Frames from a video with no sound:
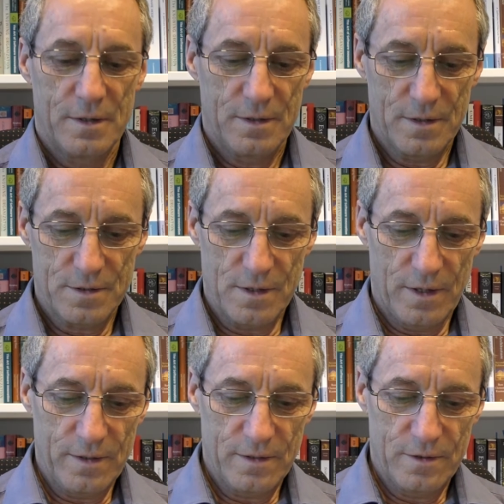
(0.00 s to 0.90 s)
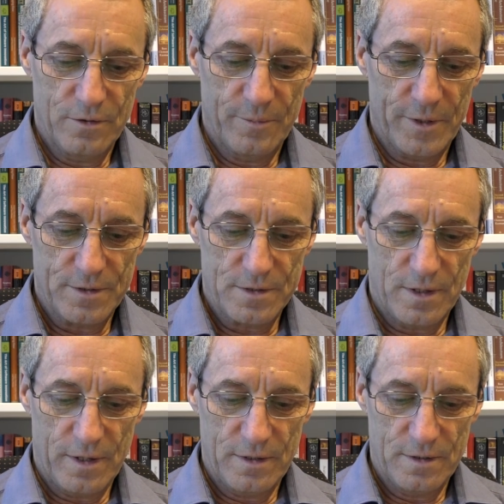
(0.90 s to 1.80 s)
The design, the UML
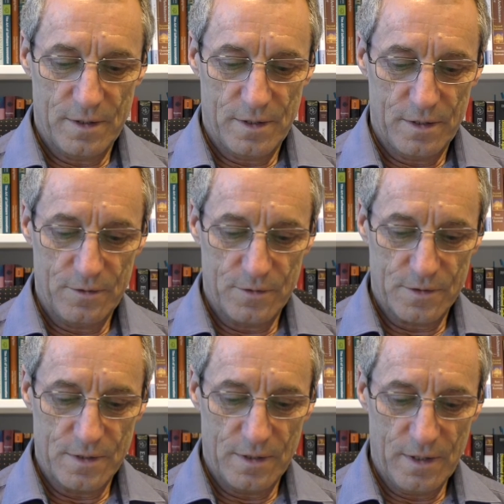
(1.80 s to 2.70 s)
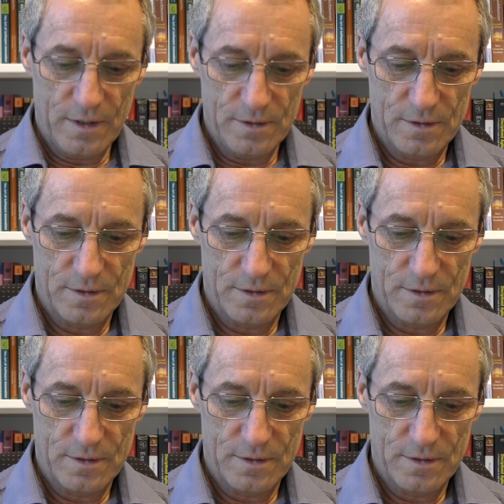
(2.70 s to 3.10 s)
design, you can see there,